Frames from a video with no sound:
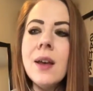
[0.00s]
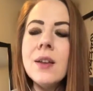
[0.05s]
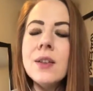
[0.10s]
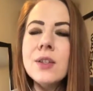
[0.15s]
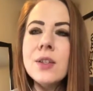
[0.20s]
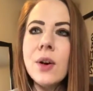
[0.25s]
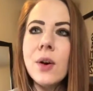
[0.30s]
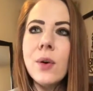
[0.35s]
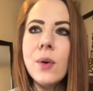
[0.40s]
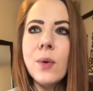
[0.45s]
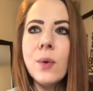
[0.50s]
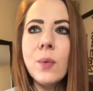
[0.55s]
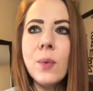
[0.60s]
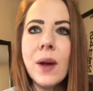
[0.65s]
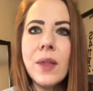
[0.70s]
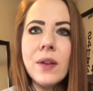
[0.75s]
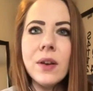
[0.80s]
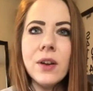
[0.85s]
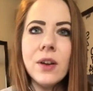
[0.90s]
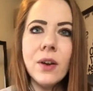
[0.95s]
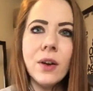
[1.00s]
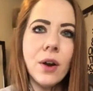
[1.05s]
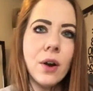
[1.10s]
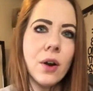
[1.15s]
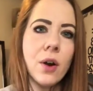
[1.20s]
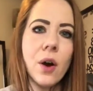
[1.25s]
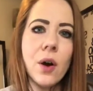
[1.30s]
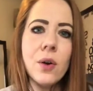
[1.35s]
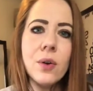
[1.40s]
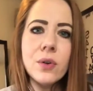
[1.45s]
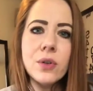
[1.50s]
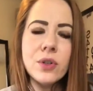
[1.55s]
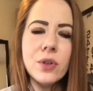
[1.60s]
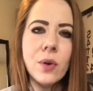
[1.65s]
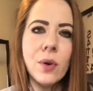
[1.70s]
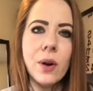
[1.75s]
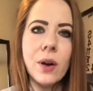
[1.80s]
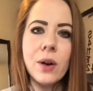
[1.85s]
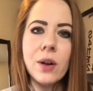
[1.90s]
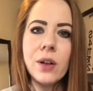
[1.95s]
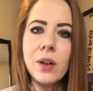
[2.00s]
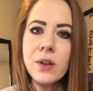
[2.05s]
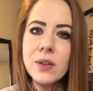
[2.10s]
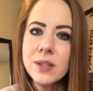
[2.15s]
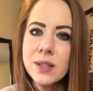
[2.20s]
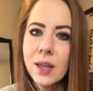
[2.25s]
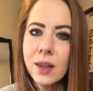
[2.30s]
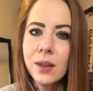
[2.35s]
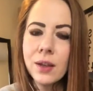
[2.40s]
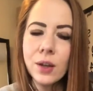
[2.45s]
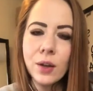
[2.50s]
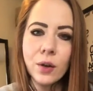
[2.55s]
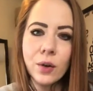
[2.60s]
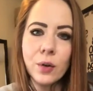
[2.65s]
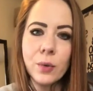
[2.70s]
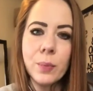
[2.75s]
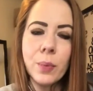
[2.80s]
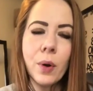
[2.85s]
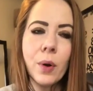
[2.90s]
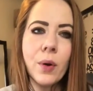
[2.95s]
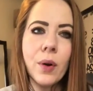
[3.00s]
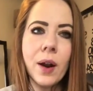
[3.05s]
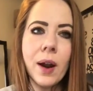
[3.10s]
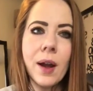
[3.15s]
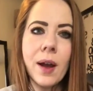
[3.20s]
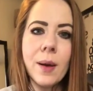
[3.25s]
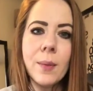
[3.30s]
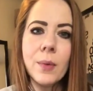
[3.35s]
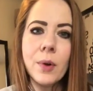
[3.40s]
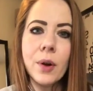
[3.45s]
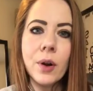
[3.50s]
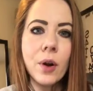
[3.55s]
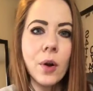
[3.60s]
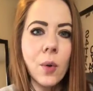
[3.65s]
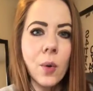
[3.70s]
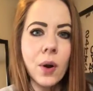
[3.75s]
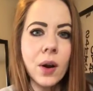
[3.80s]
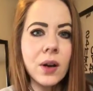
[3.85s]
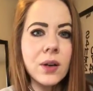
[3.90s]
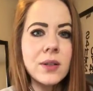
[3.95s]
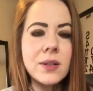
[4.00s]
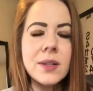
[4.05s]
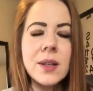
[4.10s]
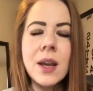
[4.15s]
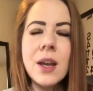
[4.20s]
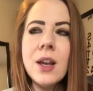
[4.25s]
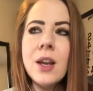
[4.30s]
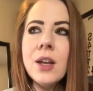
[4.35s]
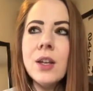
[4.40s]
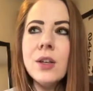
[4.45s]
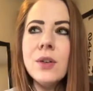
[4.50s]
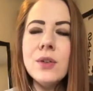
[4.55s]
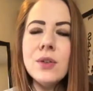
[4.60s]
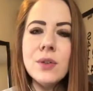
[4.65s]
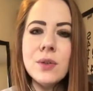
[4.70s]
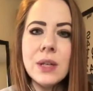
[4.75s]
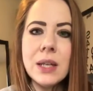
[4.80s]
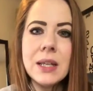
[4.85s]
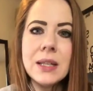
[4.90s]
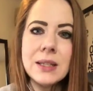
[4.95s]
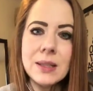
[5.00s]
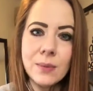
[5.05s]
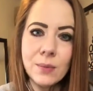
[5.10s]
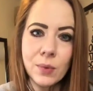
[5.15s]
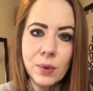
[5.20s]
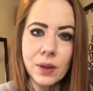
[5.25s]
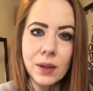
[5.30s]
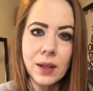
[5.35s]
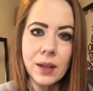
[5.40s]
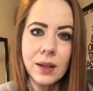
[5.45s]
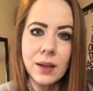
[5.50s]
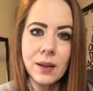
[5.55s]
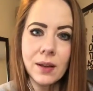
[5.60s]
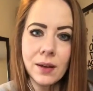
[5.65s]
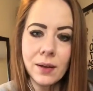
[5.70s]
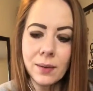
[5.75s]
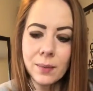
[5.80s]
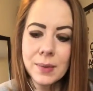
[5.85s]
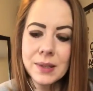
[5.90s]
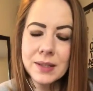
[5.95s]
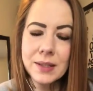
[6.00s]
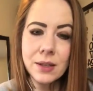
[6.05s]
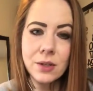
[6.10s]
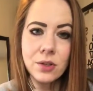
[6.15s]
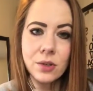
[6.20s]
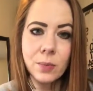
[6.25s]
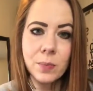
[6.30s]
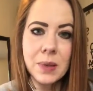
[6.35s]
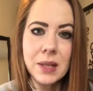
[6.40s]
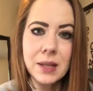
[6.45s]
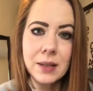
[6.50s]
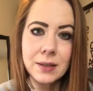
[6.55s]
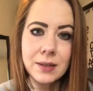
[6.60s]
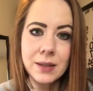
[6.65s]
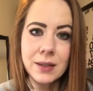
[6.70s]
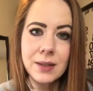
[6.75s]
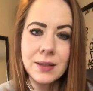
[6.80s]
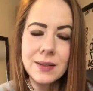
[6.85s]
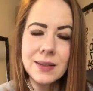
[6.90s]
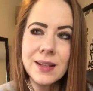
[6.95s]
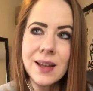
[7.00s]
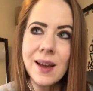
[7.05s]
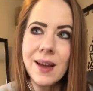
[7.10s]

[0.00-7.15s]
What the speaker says: So whether you're a coach or you're selling your group program or a course, you do need some really essential pieces.